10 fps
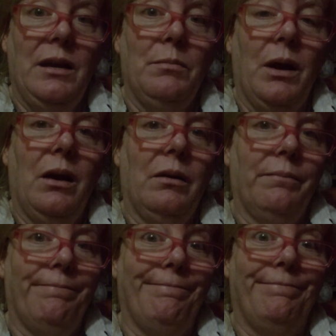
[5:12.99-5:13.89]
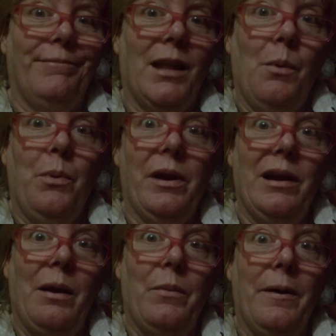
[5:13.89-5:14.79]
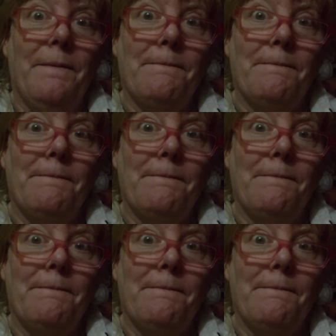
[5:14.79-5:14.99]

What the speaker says: tomorrow. Upward and onward.